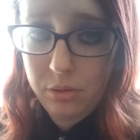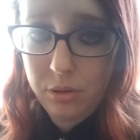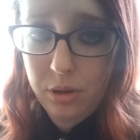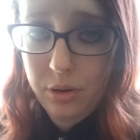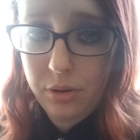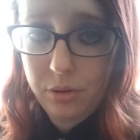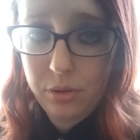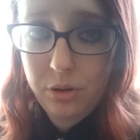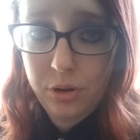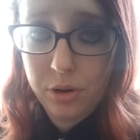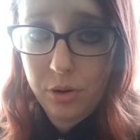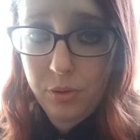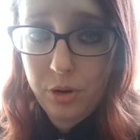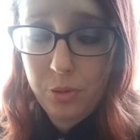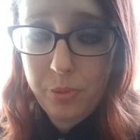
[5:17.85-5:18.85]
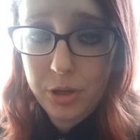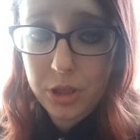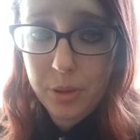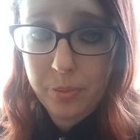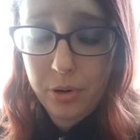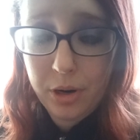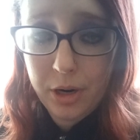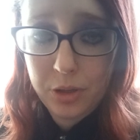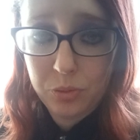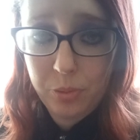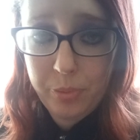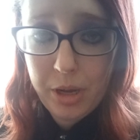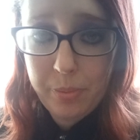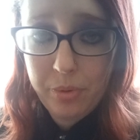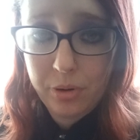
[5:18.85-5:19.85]
And, you know, you'd be surprised what
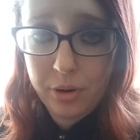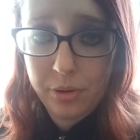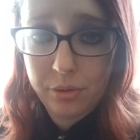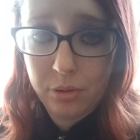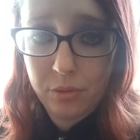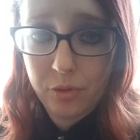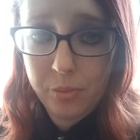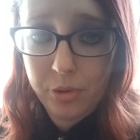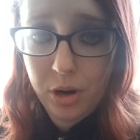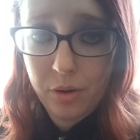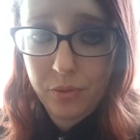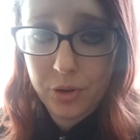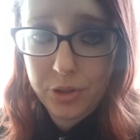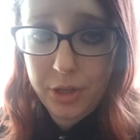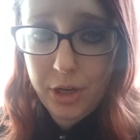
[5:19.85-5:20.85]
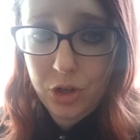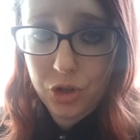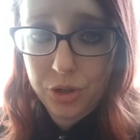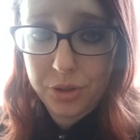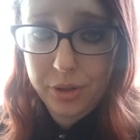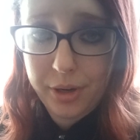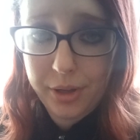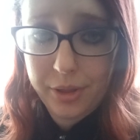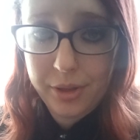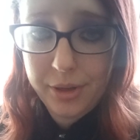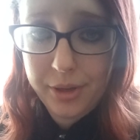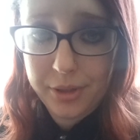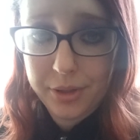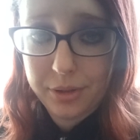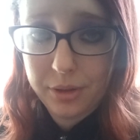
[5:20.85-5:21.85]
people can learn from conversations like
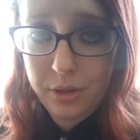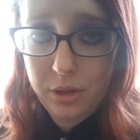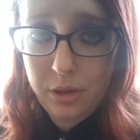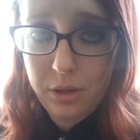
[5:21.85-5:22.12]
this.